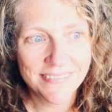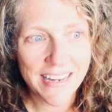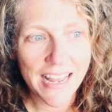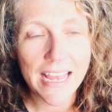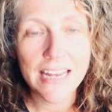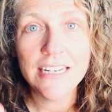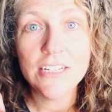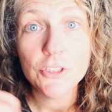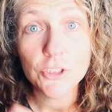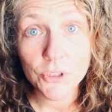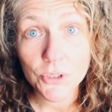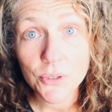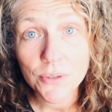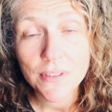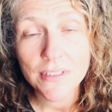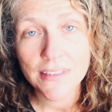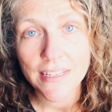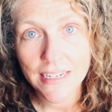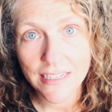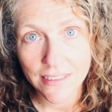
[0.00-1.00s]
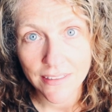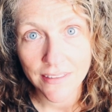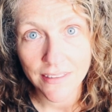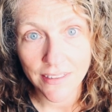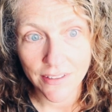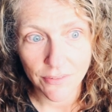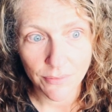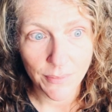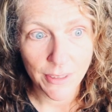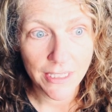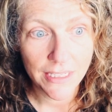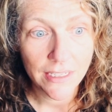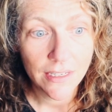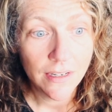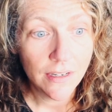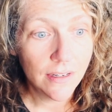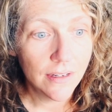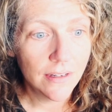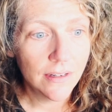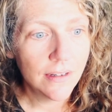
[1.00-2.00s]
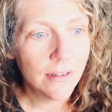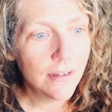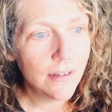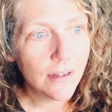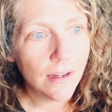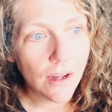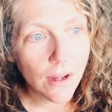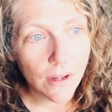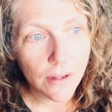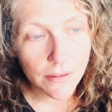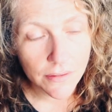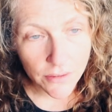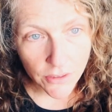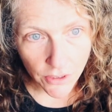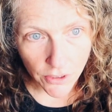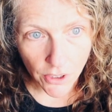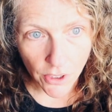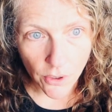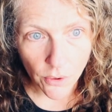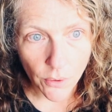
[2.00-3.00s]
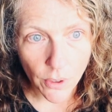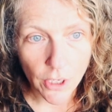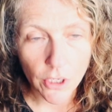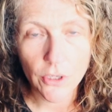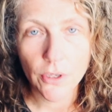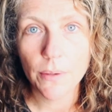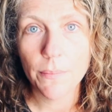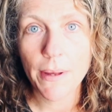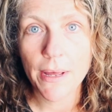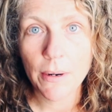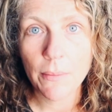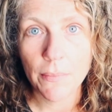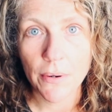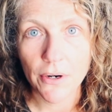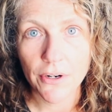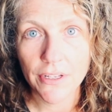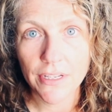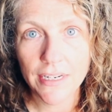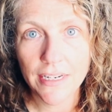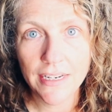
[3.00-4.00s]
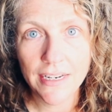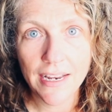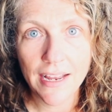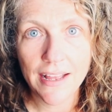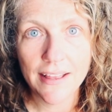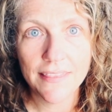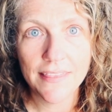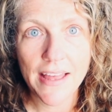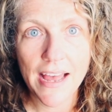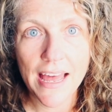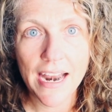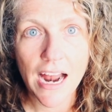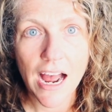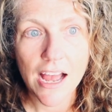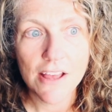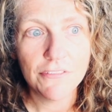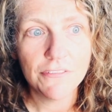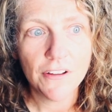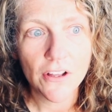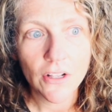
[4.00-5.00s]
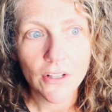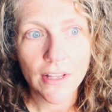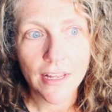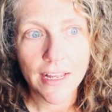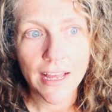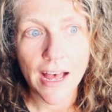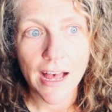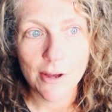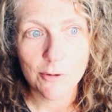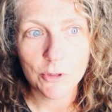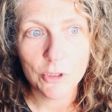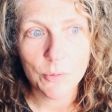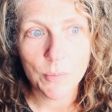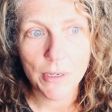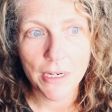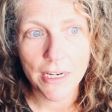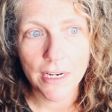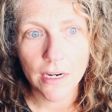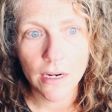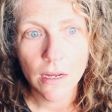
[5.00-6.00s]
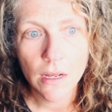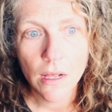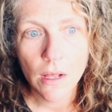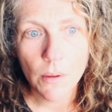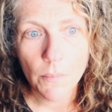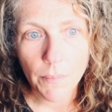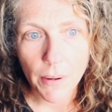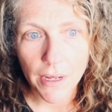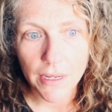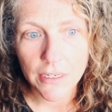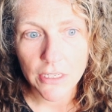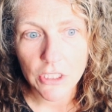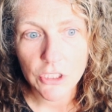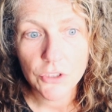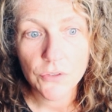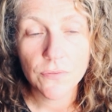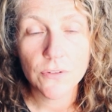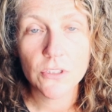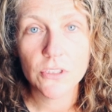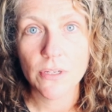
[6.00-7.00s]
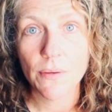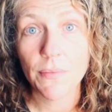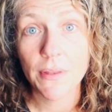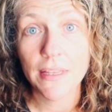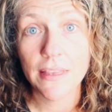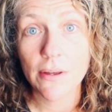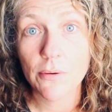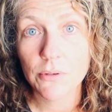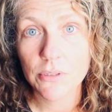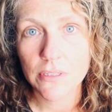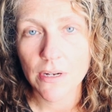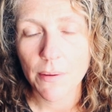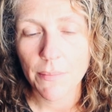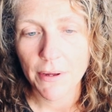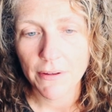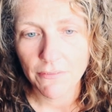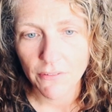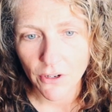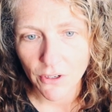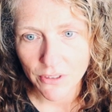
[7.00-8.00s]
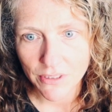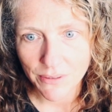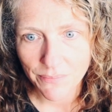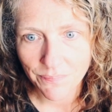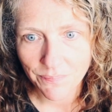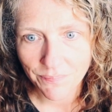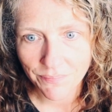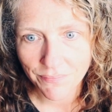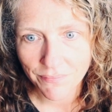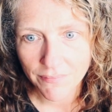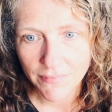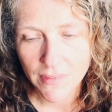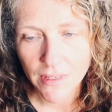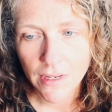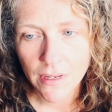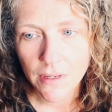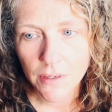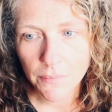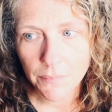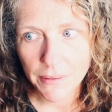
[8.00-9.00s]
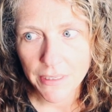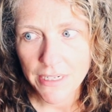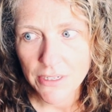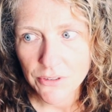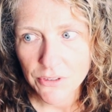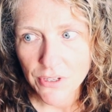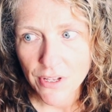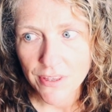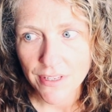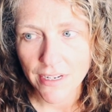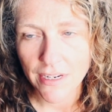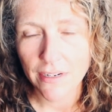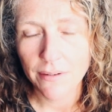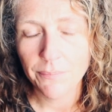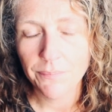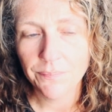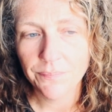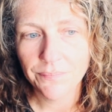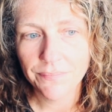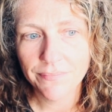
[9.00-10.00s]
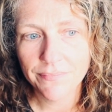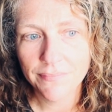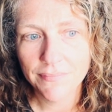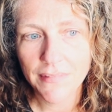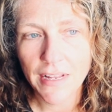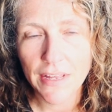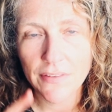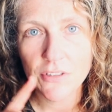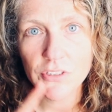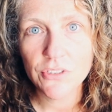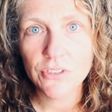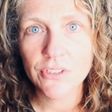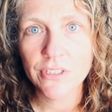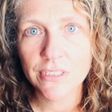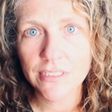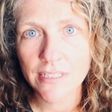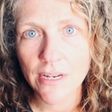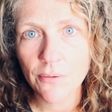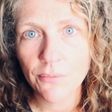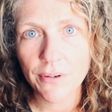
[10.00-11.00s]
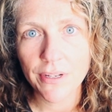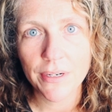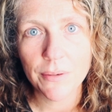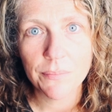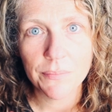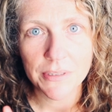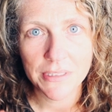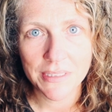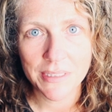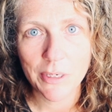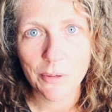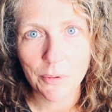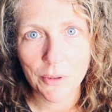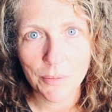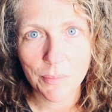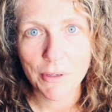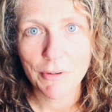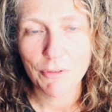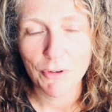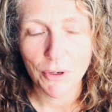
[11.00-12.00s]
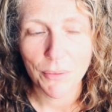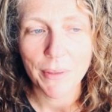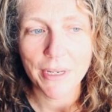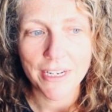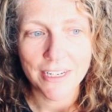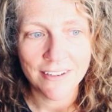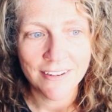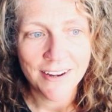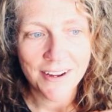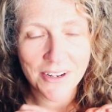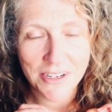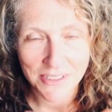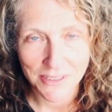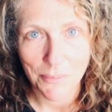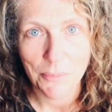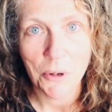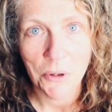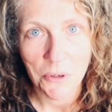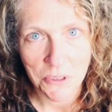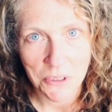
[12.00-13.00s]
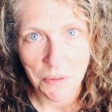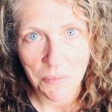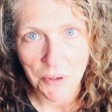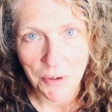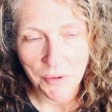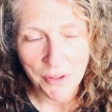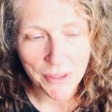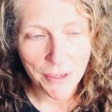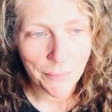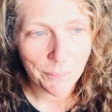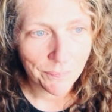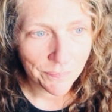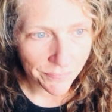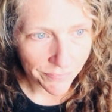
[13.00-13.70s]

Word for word: and it's true that they didn't give me you know, a good amount of marketing and that I felt like I was being punished for something that was not my fault. But here's the thing, and this is gonna sound random, but stick with me for a minute because I'm going somewhere with it.